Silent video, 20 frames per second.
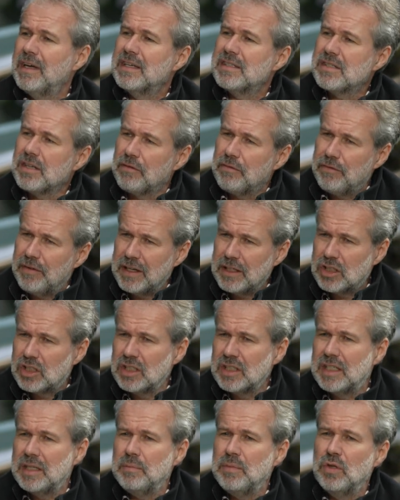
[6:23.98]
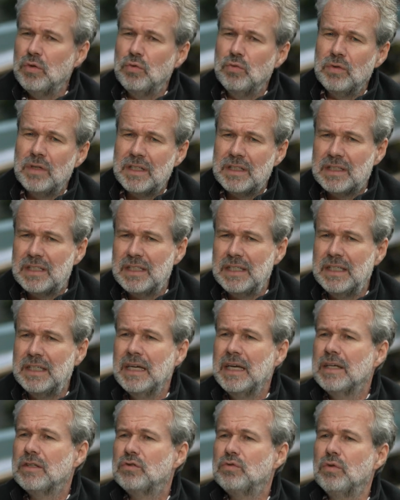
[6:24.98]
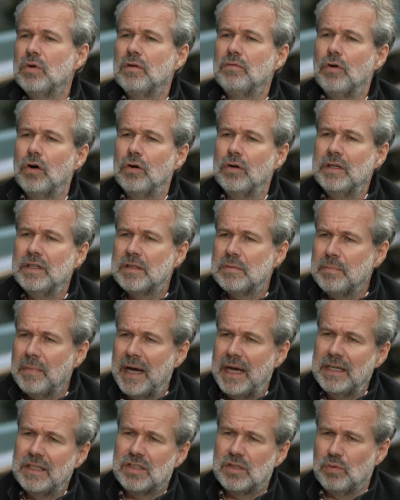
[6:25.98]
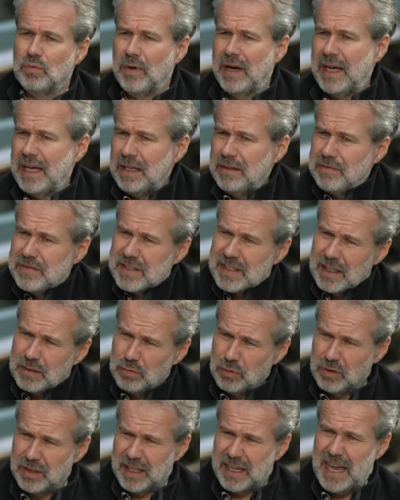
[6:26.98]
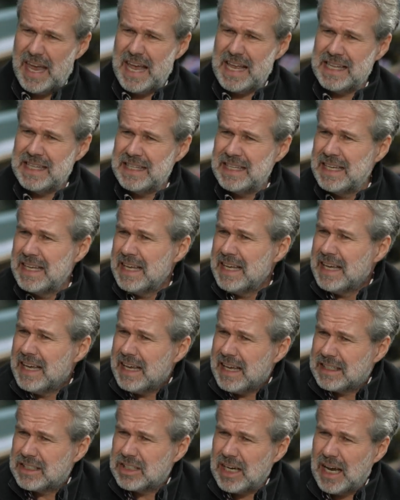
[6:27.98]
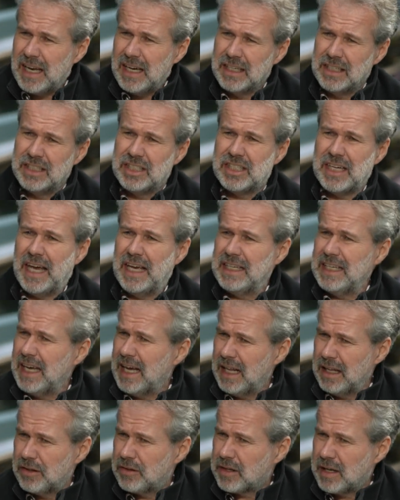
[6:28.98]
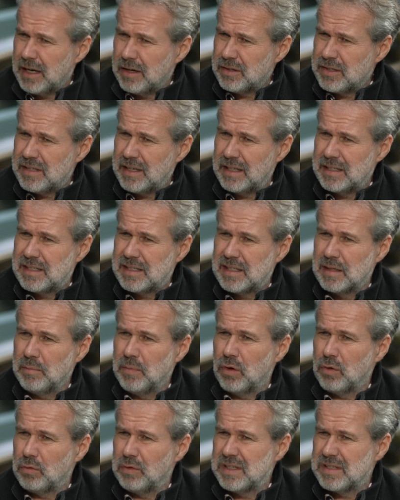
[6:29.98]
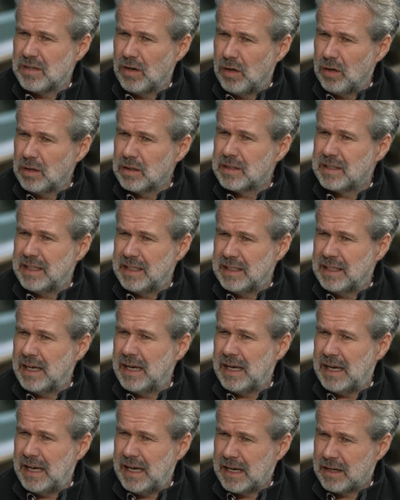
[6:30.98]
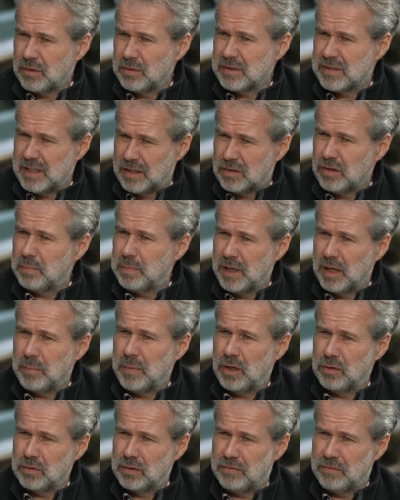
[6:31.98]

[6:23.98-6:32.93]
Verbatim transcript: sufficient immunity to avoid major waves that would again challenge any healthcare system or result in a considerable amount